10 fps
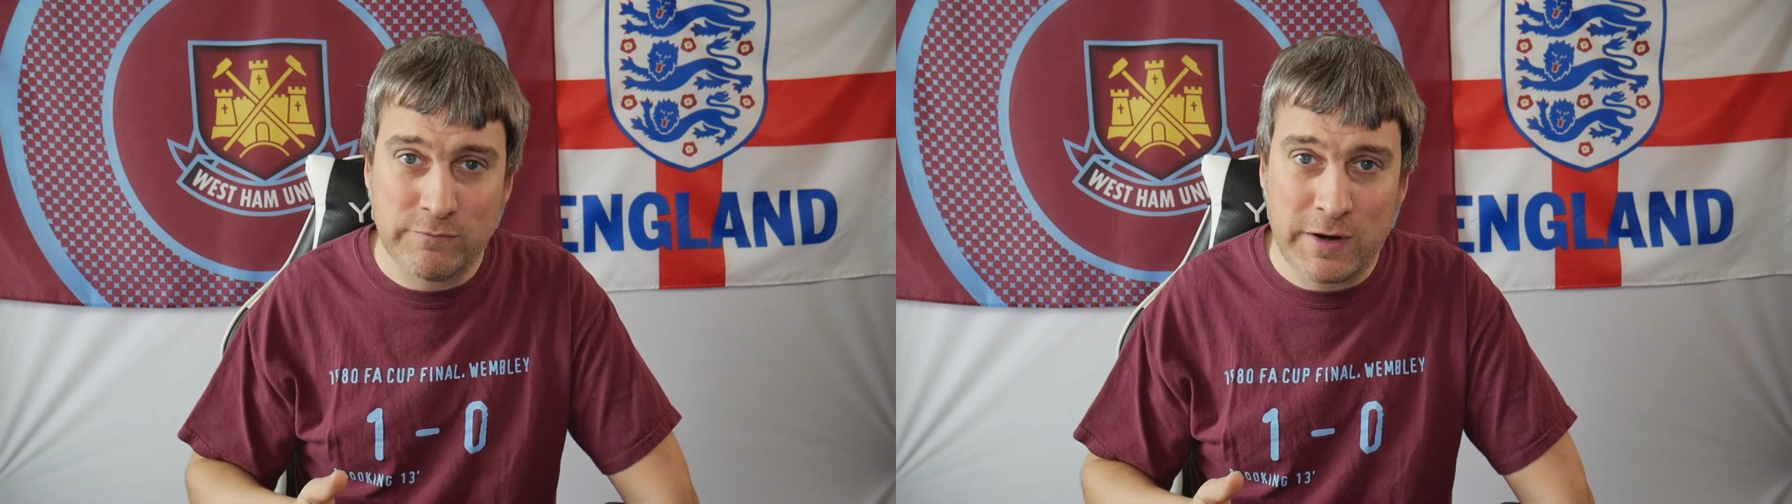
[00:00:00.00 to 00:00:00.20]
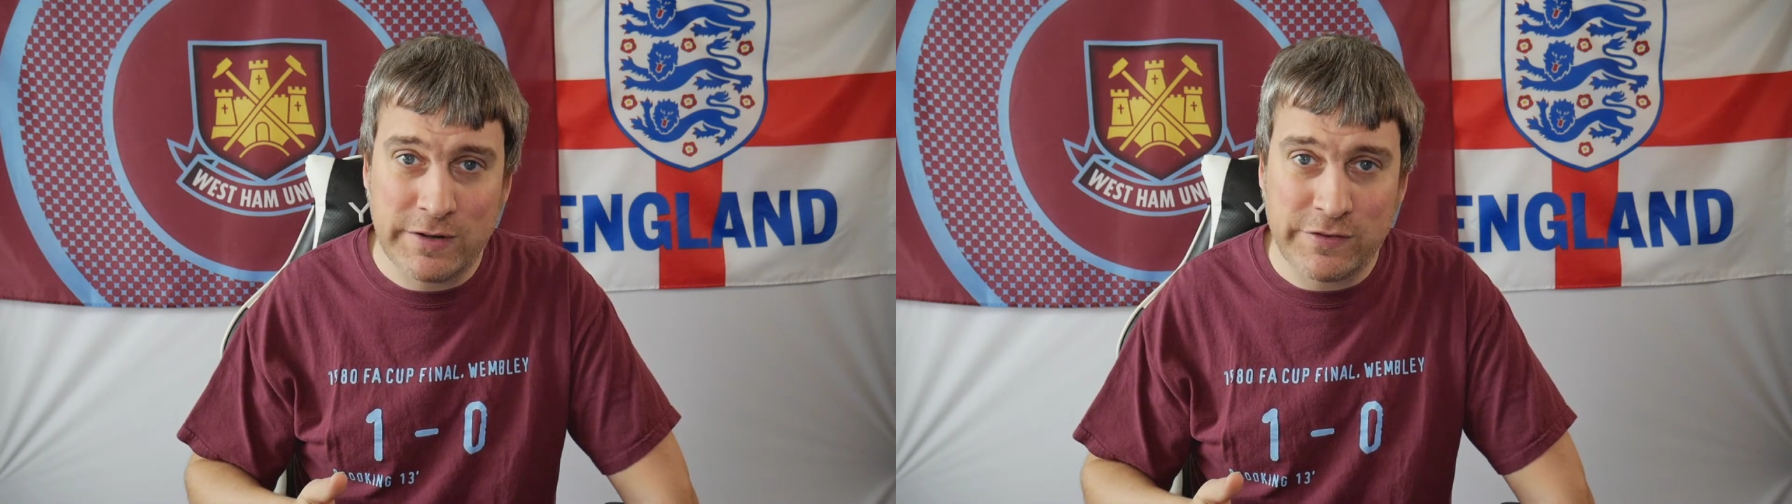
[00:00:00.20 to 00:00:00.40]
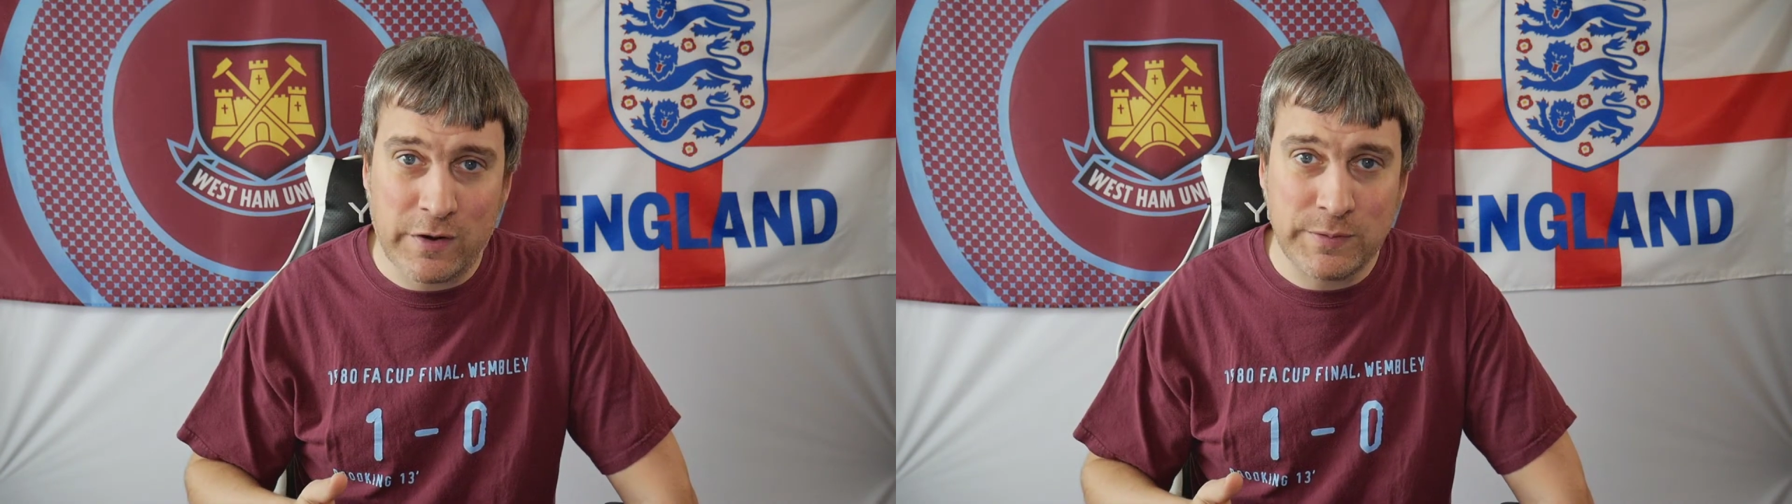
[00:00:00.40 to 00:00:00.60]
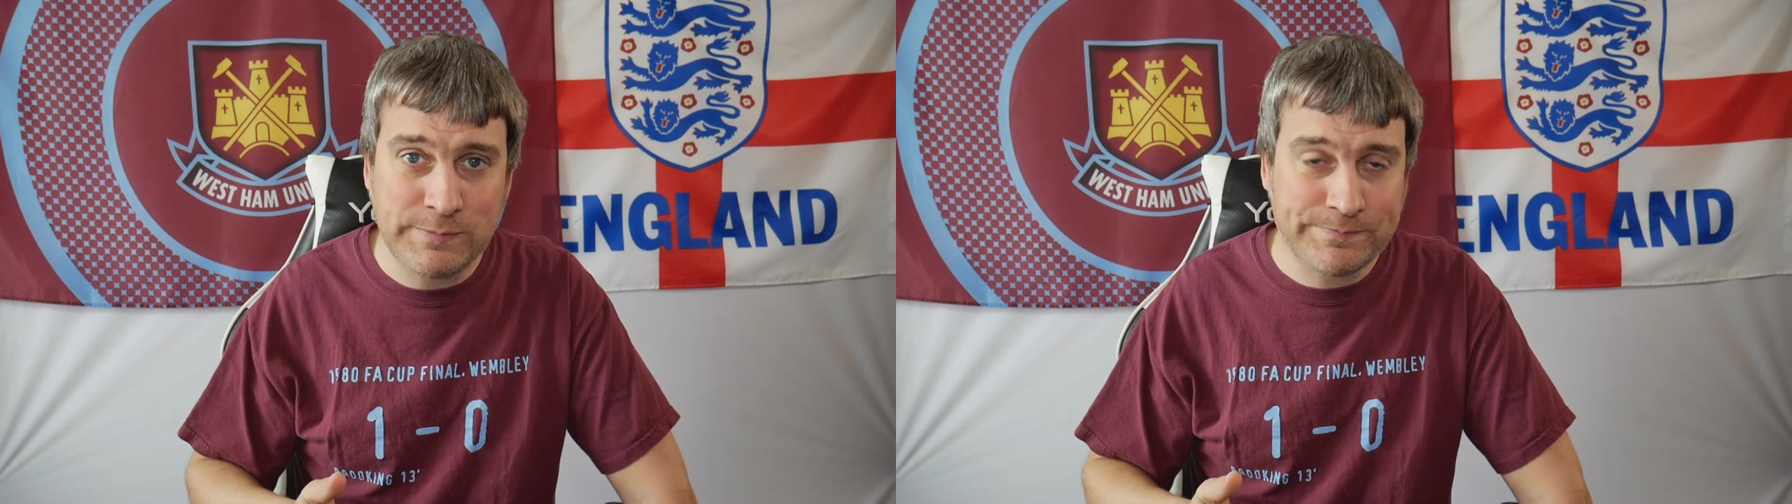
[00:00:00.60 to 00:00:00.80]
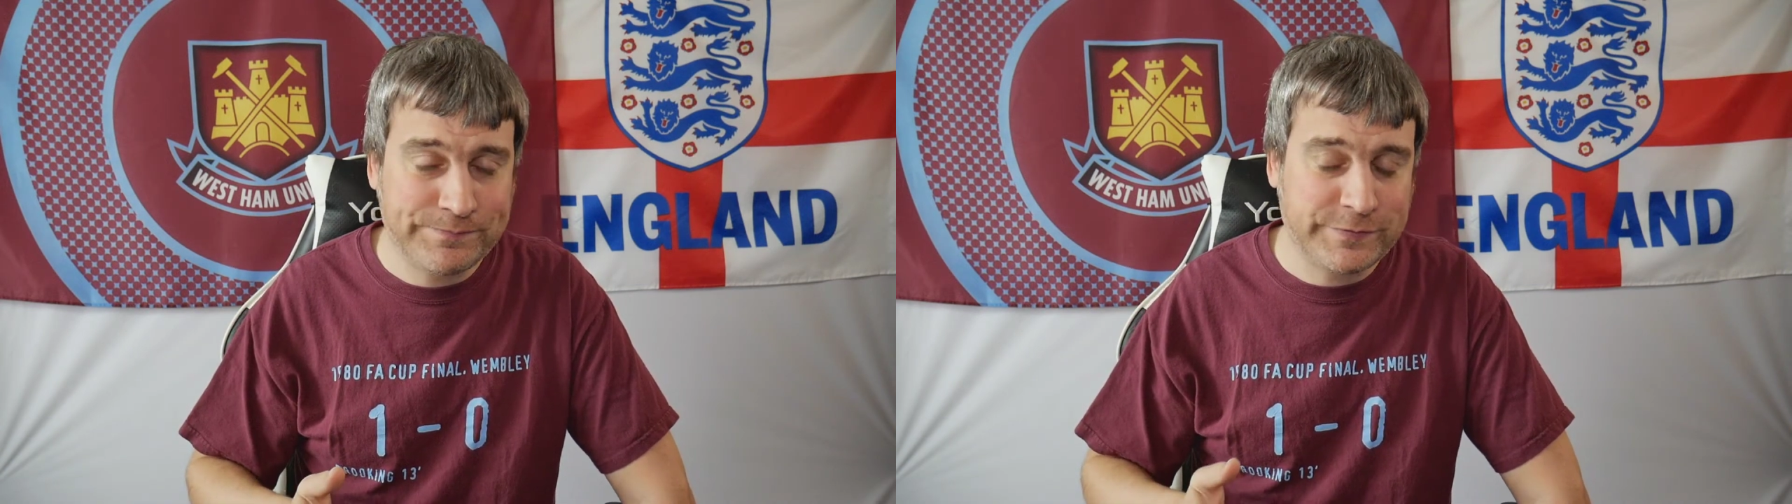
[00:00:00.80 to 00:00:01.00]
red zone
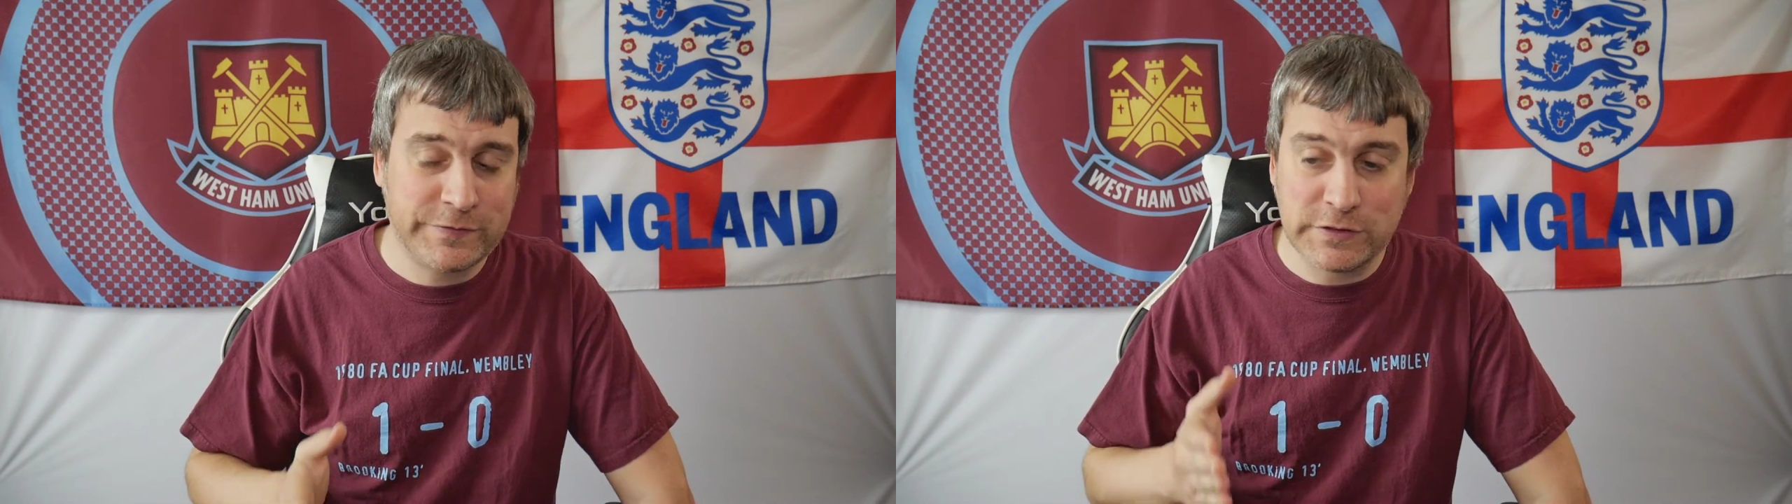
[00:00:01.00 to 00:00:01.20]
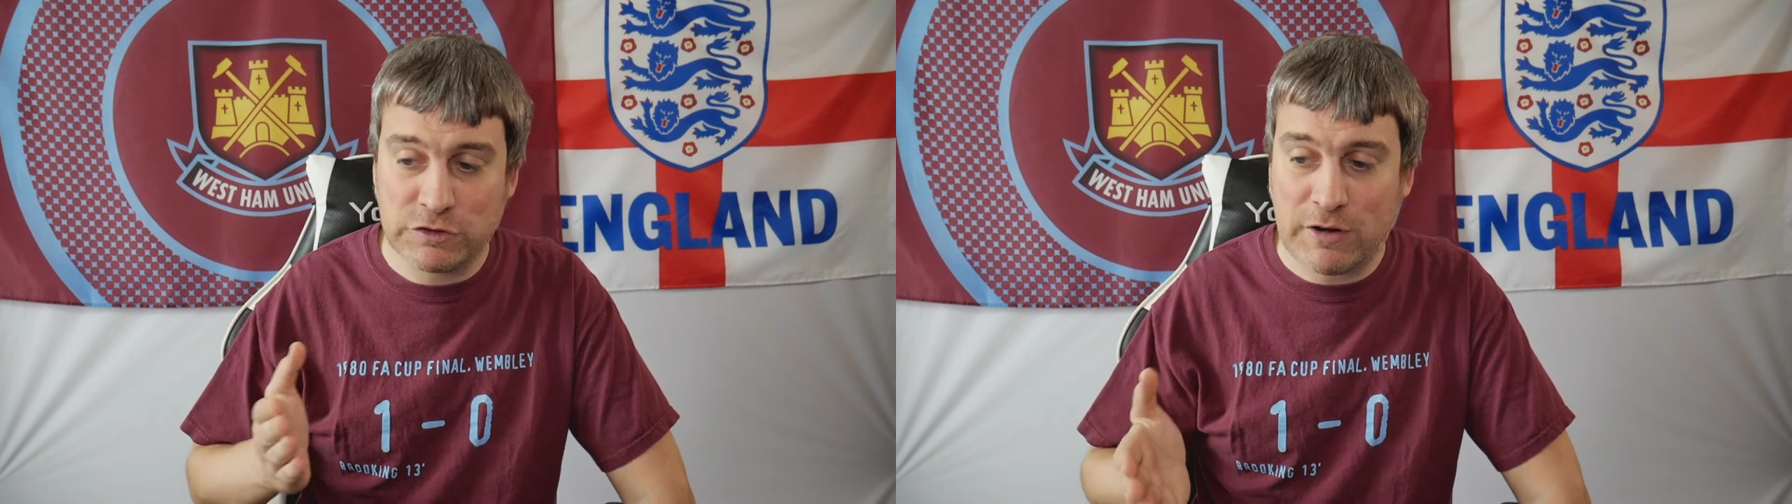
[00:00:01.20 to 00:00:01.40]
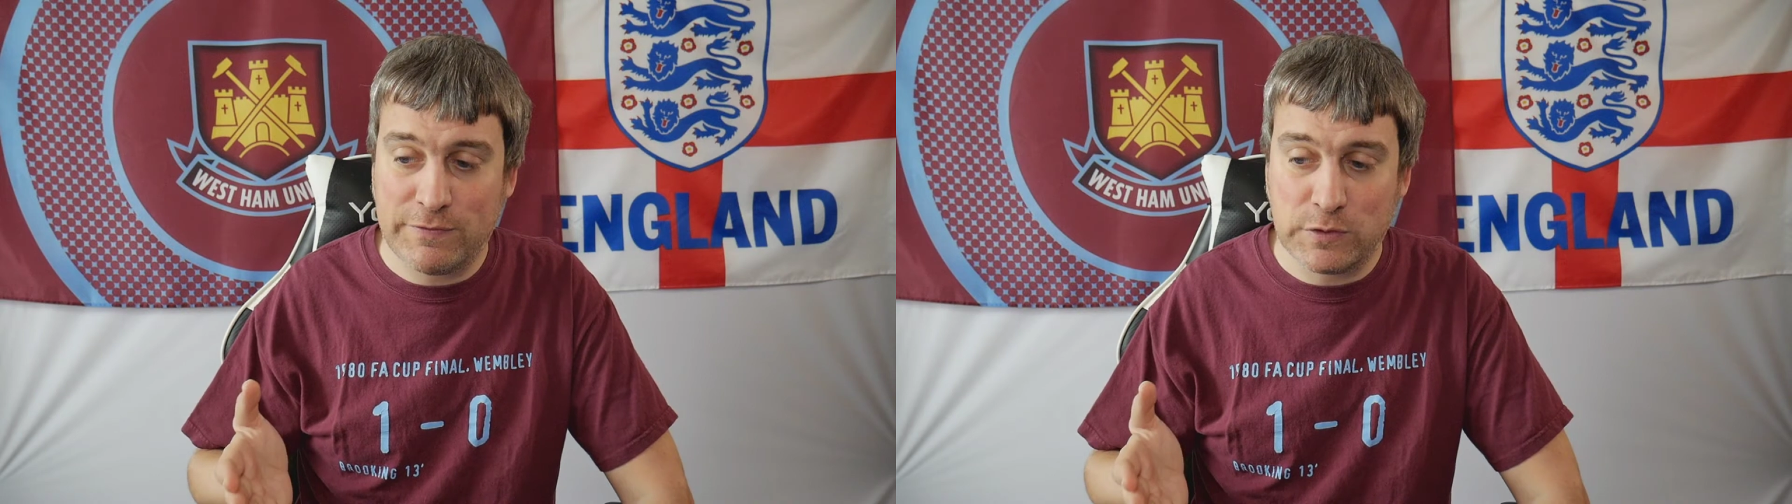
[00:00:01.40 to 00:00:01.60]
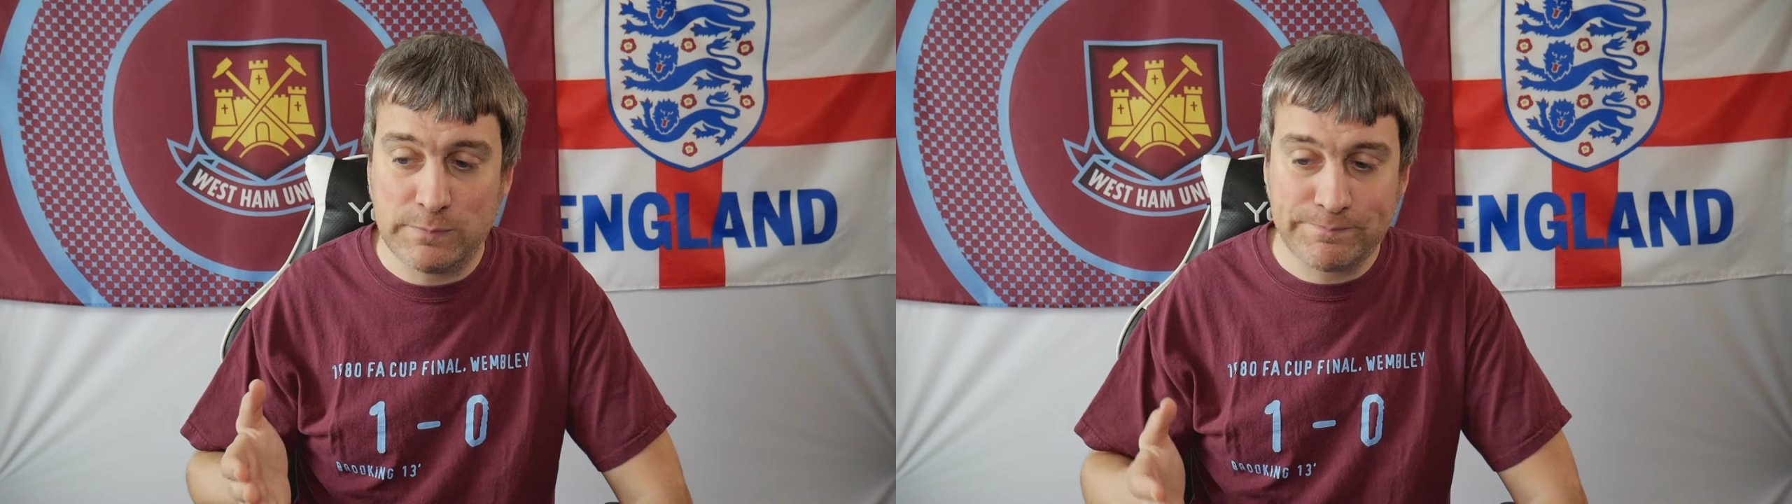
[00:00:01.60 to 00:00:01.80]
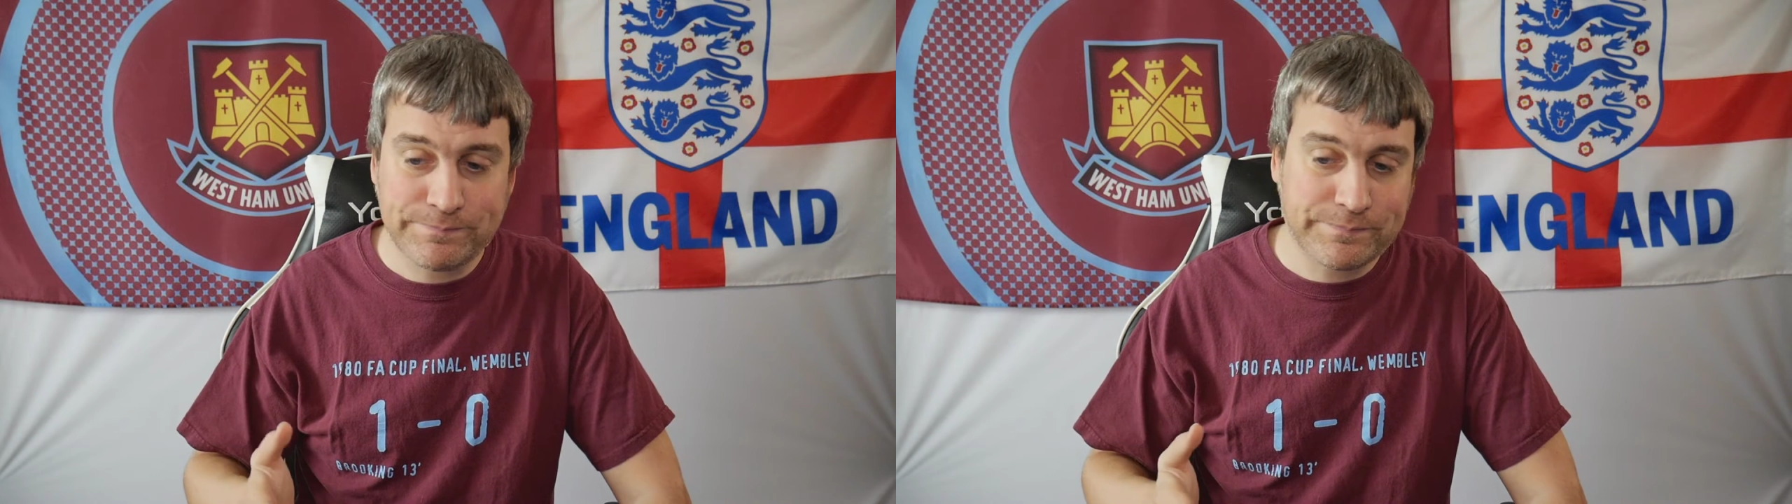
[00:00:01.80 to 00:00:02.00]
for the travel.